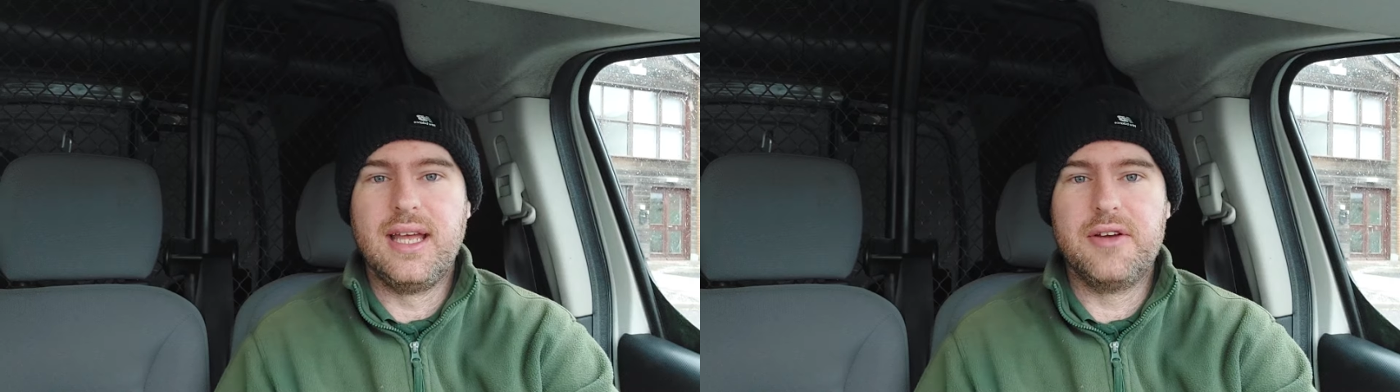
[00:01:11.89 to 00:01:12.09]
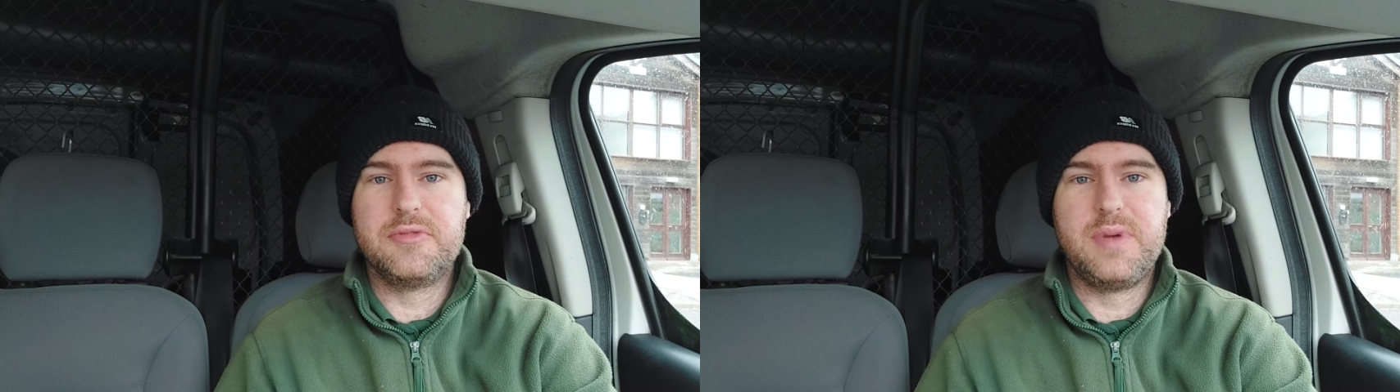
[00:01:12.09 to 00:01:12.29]

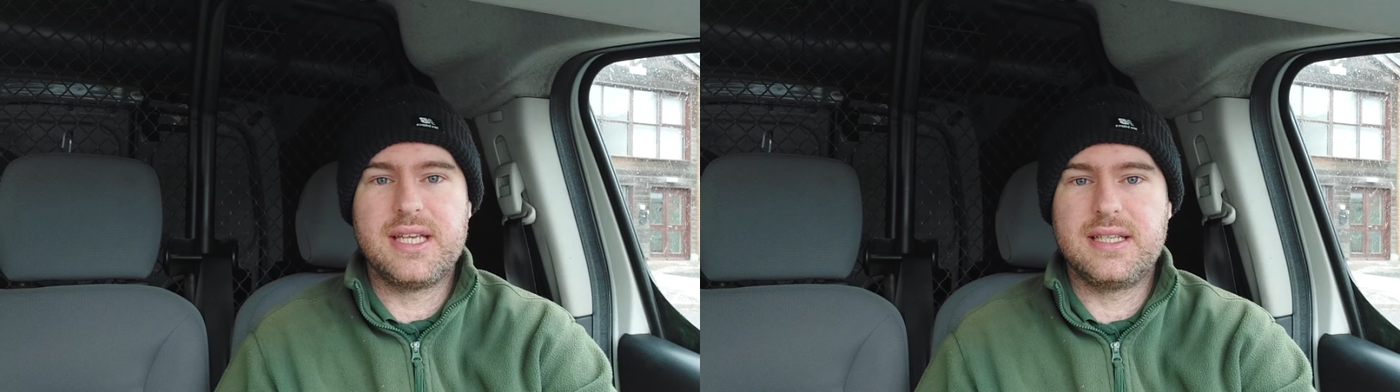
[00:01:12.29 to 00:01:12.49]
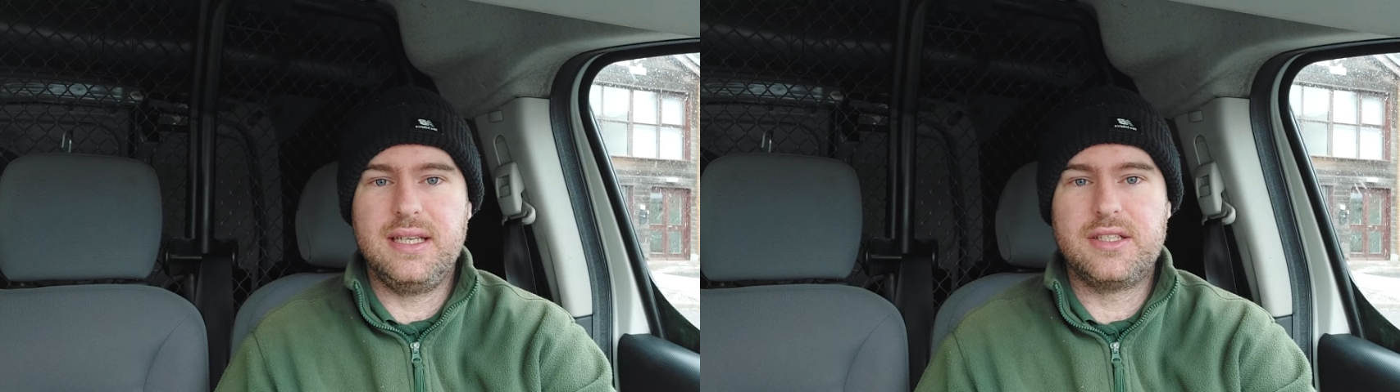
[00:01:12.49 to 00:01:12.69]
It was
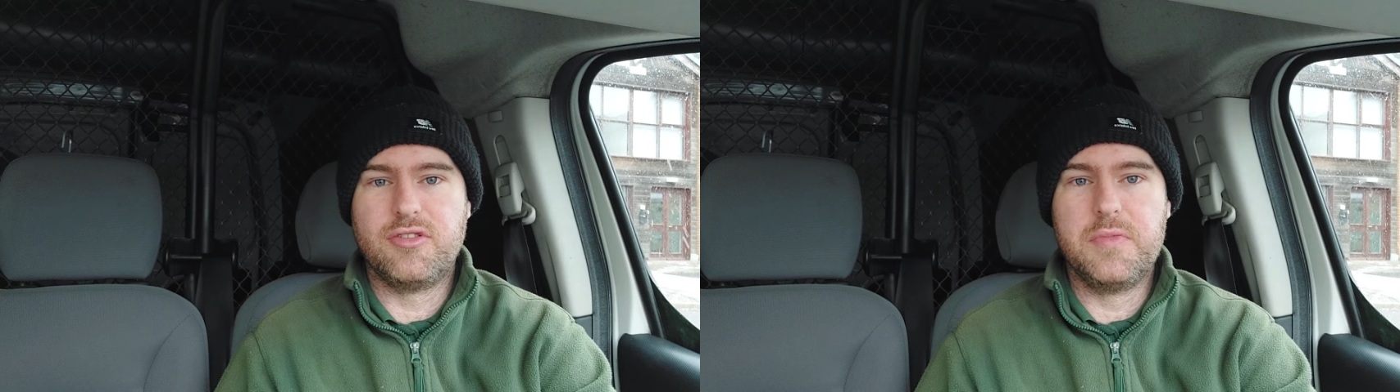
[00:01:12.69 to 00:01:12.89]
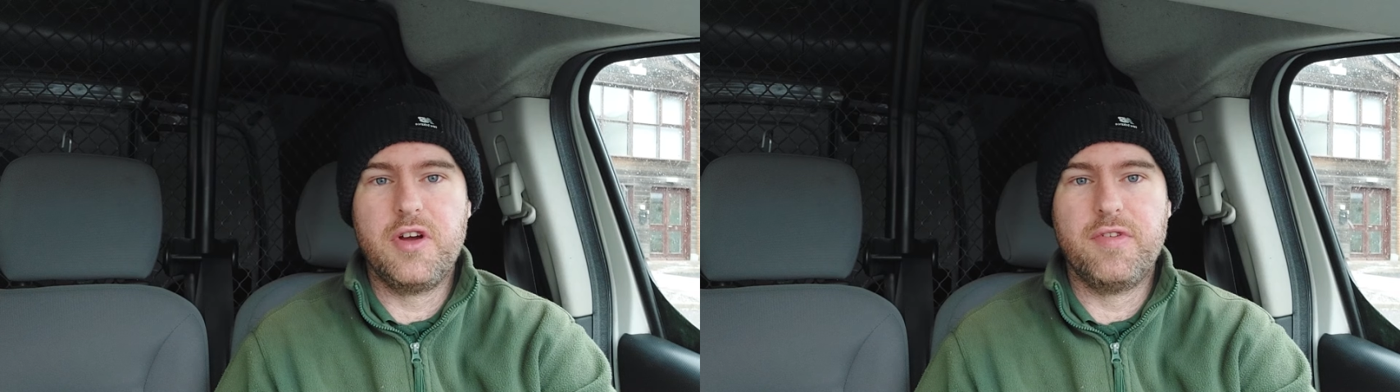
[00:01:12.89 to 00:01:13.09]
basically to
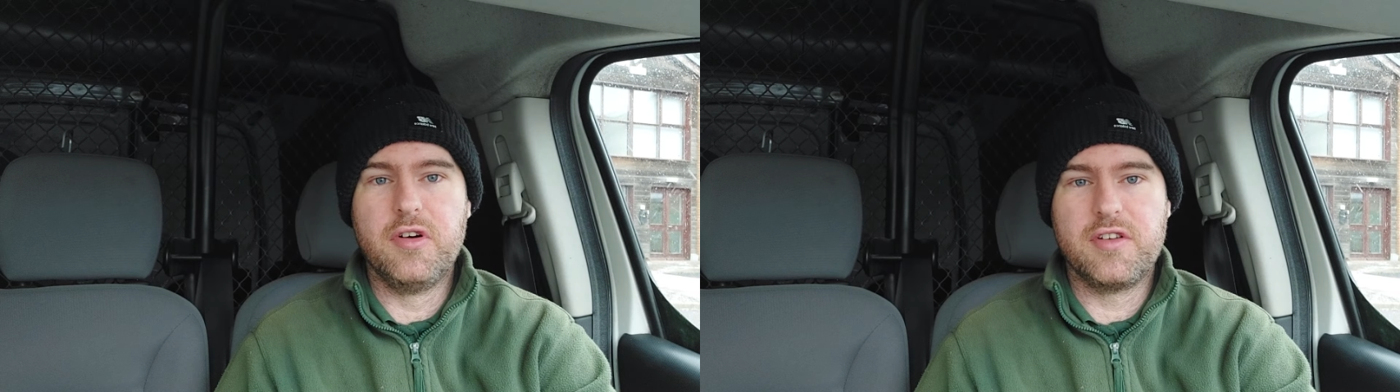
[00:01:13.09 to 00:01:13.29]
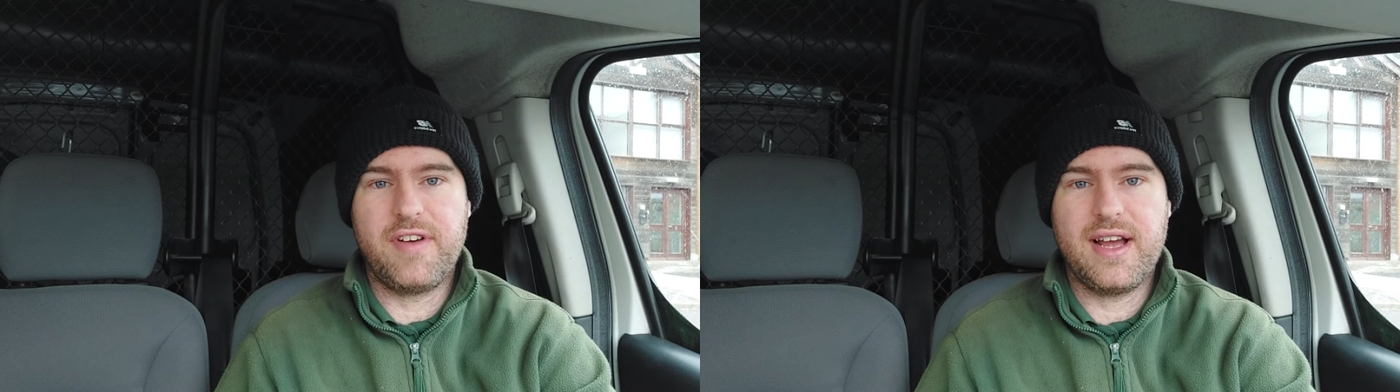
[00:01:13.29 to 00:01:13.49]
remove a
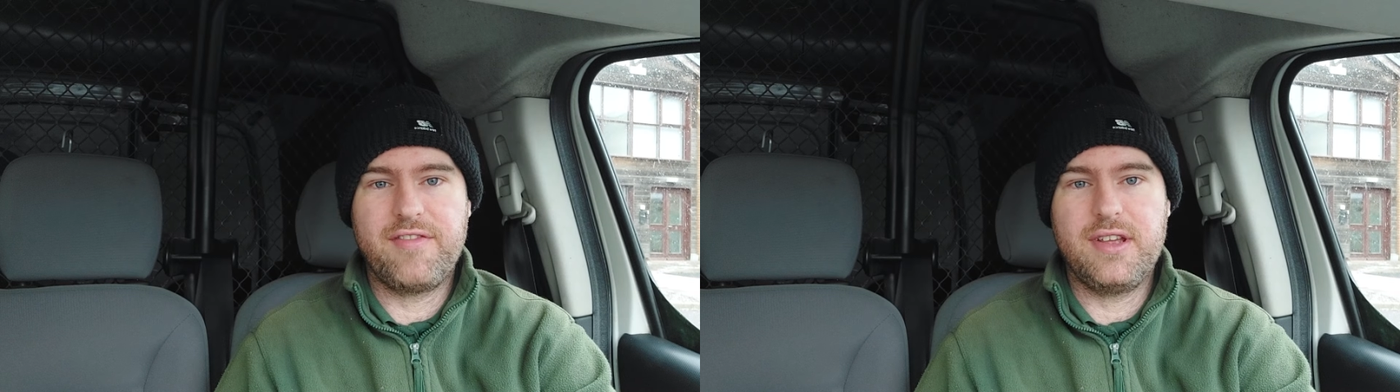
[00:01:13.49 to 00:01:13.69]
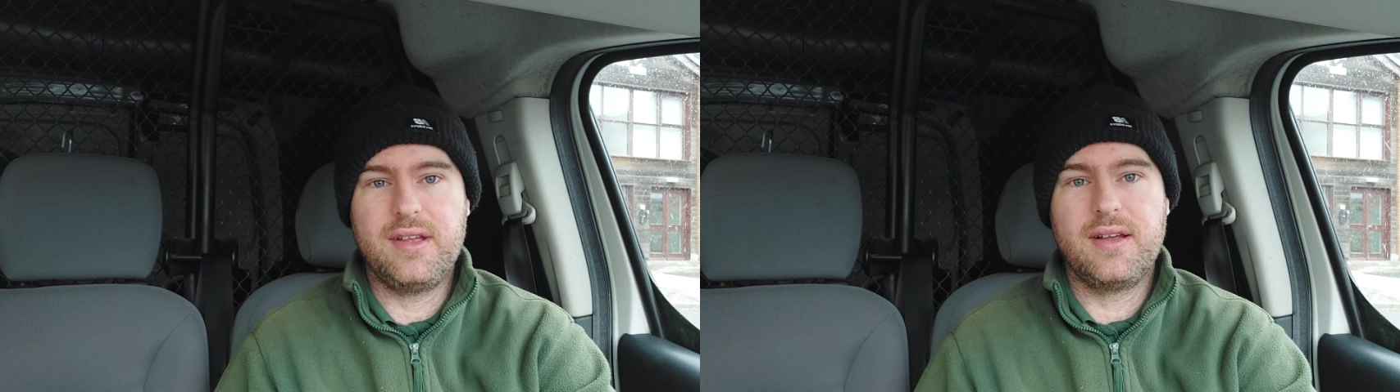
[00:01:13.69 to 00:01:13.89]
load of
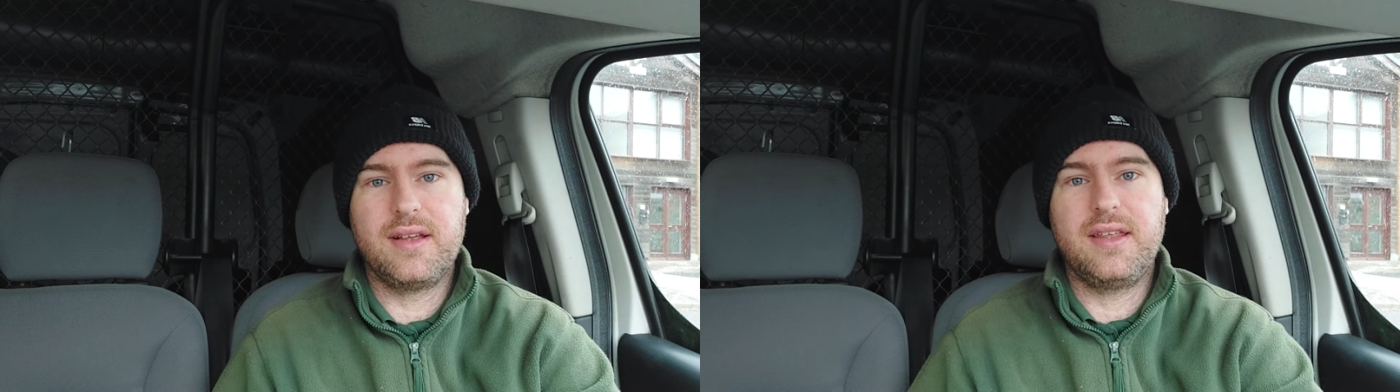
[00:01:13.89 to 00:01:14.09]
ivy,